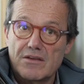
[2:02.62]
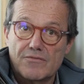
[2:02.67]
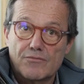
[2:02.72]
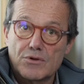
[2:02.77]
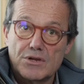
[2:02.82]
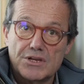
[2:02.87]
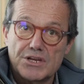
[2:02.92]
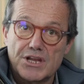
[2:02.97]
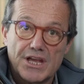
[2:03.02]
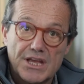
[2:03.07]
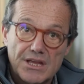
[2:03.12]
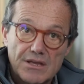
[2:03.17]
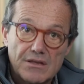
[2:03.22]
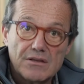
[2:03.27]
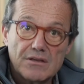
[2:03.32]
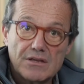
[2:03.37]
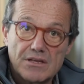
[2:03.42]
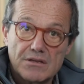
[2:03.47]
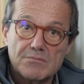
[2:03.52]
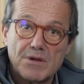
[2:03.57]
every day
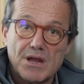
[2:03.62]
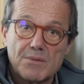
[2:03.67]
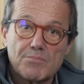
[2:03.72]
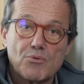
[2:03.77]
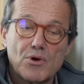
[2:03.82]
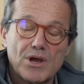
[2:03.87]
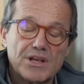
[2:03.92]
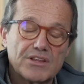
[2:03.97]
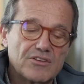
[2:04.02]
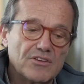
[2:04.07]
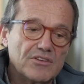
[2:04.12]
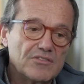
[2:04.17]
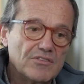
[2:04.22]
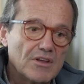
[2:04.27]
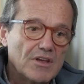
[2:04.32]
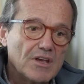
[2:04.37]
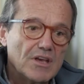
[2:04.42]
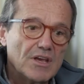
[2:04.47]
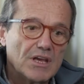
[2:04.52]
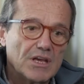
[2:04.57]
in my practice
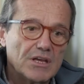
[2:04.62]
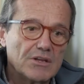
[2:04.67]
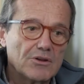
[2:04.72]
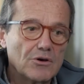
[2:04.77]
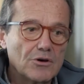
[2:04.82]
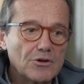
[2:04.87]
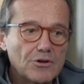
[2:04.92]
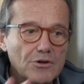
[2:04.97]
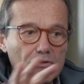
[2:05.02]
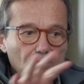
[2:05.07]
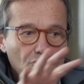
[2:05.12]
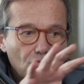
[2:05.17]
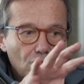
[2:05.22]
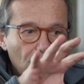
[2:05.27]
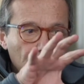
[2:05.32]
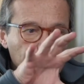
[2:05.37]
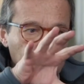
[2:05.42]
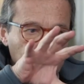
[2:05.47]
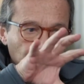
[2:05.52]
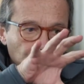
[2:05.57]
in order to
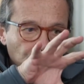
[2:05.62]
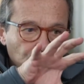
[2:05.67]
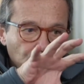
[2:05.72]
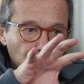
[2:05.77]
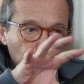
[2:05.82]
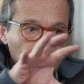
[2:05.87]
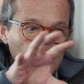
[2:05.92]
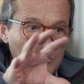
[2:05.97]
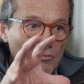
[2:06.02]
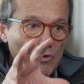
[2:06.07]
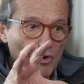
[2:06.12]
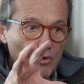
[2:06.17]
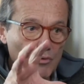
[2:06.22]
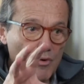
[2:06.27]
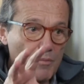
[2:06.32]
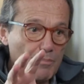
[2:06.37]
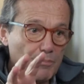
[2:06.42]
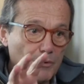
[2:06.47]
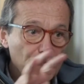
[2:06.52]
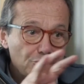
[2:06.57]

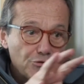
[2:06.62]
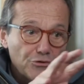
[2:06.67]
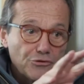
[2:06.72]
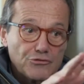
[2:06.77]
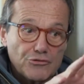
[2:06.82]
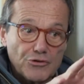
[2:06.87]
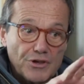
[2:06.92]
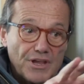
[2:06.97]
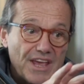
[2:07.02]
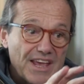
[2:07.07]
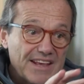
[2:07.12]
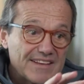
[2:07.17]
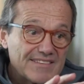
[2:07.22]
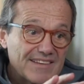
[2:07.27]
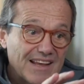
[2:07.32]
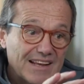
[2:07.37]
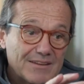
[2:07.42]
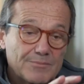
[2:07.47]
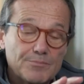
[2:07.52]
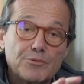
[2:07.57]
reproduce the
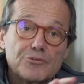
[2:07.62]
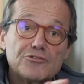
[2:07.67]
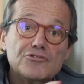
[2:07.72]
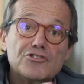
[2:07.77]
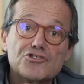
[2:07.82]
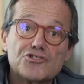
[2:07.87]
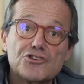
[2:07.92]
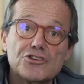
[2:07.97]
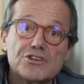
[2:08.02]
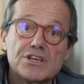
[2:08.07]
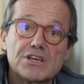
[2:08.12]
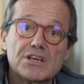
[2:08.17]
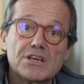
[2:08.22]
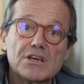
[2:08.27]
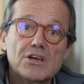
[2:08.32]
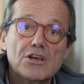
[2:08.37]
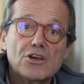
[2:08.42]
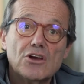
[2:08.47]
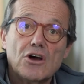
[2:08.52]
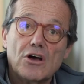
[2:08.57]
exact positioning
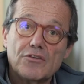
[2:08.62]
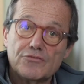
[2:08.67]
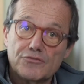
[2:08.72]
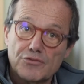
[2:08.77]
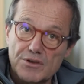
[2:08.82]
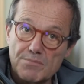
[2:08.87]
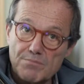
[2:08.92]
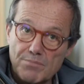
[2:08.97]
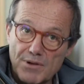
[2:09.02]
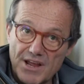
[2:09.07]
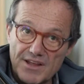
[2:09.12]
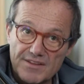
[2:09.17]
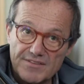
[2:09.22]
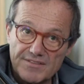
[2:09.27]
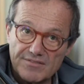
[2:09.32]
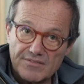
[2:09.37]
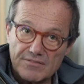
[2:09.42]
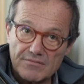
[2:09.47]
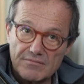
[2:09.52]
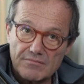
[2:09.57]
of the
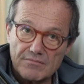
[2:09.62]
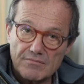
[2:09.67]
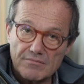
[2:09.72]
implants.